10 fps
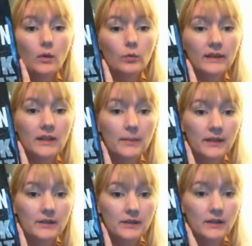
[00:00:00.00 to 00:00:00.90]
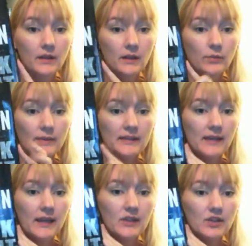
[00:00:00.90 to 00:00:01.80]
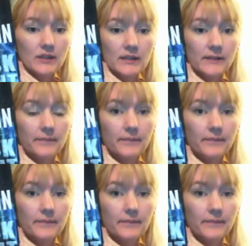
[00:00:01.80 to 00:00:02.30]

Ridley Pearson, the risk agent.